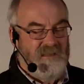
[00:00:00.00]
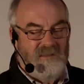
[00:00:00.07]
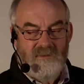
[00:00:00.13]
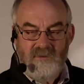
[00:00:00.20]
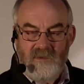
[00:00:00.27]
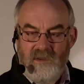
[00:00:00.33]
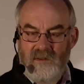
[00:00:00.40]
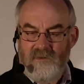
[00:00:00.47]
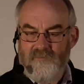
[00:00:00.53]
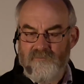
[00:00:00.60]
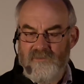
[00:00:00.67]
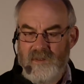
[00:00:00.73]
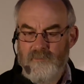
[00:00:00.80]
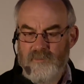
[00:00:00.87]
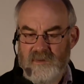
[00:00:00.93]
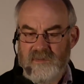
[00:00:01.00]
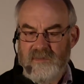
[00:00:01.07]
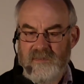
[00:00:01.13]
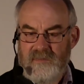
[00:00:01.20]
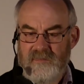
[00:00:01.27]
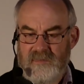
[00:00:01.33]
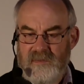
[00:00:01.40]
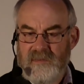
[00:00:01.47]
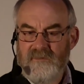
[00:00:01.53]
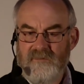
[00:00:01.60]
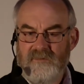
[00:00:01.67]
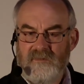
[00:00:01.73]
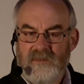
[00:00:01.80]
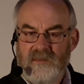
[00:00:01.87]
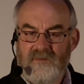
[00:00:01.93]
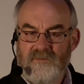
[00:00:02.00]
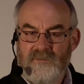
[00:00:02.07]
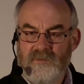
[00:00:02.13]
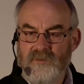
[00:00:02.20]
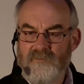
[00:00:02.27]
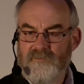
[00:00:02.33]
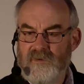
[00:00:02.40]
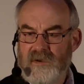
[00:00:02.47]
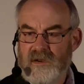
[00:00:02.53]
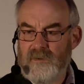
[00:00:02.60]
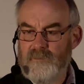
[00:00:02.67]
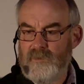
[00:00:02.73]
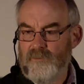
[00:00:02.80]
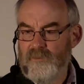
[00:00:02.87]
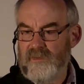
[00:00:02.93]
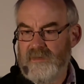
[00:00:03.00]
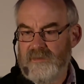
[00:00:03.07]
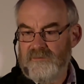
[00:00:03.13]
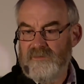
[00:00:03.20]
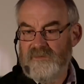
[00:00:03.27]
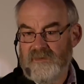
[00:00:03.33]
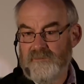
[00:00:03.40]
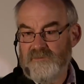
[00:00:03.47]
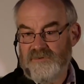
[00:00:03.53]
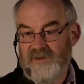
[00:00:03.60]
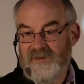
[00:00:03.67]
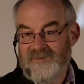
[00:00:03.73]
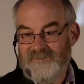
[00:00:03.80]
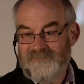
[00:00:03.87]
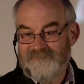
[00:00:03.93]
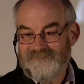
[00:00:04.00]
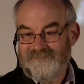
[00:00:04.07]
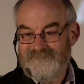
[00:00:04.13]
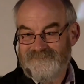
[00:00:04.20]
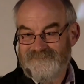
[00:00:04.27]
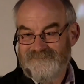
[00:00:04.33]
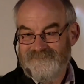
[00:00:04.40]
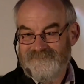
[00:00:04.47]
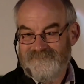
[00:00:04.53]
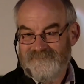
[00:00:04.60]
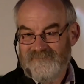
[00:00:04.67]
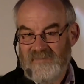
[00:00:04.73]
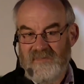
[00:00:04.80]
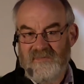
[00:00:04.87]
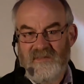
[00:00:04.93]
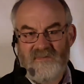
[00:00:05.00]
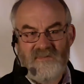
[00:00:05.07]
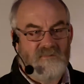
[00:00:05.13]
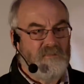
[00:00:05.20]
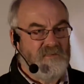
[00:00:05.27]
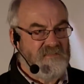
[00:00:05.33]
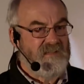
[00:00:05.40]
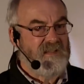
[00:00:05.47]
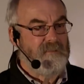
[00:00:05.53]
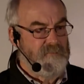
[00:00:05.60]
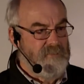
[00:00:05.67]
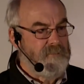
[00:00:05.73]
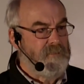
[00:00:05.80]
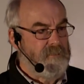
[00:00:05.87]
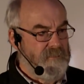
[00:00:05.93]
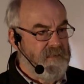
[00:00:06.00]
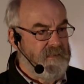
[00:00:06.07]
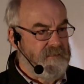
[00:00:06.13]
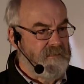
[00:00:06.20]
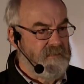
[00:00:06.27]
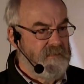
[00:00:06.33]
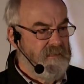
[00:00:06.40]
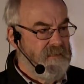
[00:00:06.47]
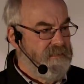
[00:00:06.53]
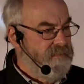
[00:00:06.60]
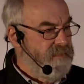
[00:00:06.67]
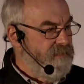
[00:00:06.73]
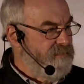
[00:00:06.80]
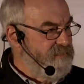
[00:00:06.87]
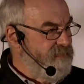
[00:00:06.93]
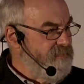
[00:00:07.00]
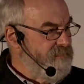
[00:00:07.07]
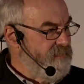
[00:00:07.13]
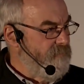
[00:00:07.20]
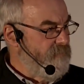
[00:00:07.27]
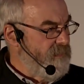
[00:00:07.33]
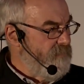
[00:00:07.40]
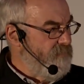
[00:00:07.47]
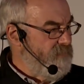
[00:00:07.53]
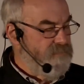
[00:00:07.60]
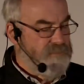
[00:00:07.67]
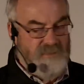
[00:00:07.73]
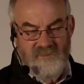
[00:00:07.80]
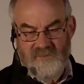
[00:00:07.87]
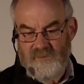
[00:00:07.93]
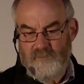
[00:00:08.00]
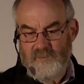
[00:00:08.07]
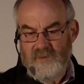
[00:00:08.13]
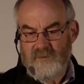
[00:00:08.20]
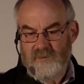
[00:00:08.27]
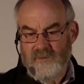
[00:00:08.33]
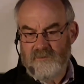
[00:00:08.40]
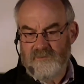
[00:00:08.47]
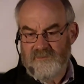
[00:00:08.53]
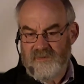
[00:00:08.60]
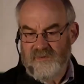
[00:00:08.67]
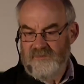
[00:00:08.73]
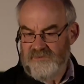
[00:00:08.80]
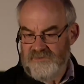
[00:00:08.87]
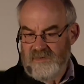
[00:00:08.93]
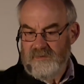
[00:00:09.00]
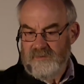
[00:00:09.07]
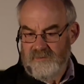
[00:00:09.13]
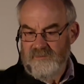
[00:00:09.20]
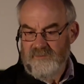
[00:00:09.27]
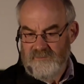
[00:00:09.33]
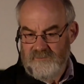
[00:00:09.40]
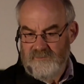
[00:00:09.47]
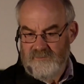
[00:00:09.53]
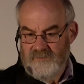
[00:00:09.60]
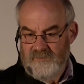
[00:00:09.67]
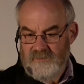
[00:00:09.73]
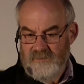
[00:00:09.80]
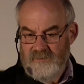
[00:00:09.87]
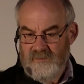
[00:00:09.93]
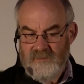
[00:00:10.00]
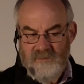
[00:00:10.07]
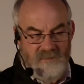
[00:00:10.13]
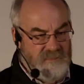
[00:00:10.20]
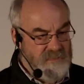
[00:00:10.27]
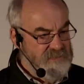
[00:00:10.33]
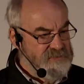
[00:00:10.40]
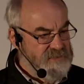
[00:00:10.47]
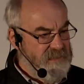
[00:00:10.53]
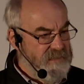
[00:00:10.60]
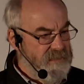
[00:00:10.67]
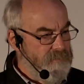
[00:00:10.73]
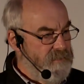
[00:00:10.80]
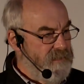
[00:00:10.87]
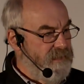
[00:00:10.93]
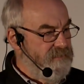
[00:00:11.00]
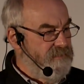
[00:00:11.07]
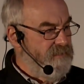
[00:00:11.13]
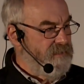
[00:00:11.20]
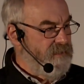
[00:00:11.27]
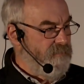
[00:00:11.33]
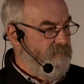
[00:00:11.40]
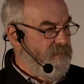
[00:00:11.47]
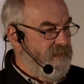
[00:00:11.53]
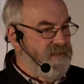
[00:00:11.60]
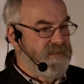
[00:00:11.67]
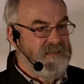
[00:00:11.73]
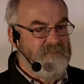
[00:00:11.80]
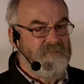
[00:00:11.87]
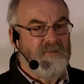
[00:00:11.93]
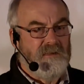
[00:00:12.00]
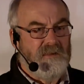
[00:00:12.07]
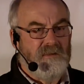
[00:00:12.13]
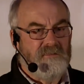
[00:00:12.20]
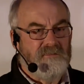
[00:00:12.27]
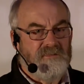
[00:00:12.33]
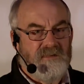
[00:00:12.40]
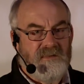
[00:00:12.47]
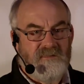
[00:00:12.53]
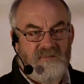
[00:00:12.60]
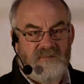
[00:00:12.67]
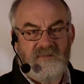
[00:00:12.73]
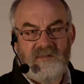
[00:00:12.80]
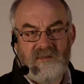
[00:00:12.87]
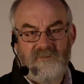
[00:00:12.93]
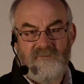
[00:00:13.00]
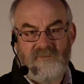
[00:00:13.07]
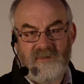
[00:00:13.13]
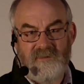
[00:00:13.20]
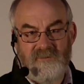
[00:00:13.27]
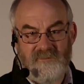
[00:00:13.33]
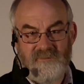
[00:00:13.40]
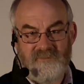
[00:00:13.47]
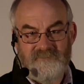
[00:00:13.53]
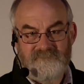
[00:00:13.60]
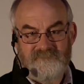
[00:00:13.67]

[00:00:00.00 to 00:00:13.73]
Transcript: You can't replicate that into an environment without the same training. And that's the mistake people make. They see something which works in one context, checklists. They try and apply it in a completely different context, and then it fails.